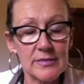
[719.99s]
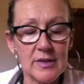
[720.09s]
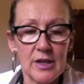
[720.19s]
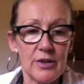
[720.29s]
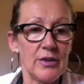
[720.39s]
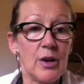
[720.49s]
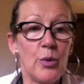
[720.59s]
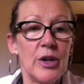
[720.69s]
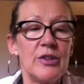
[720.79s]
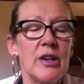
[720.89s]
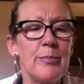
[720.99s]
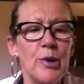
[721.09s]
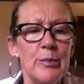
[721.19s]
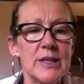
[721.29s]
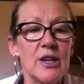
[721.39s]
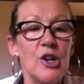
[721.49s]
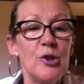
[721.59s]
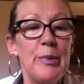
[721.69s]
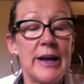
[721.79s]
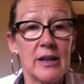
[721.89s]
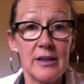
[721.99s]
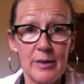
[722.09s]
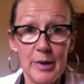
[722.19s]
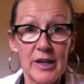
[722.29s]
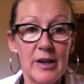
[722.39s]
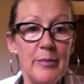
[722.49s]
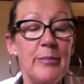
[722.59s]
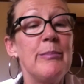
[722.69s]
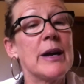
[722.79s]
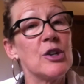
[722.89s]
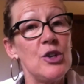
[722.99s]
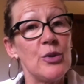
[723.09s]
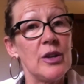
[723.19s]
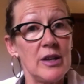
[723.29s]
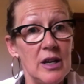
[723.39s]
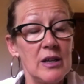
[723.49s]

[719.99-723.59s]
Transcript: No, I won't. I promise. I'll hold back. I might come back on you.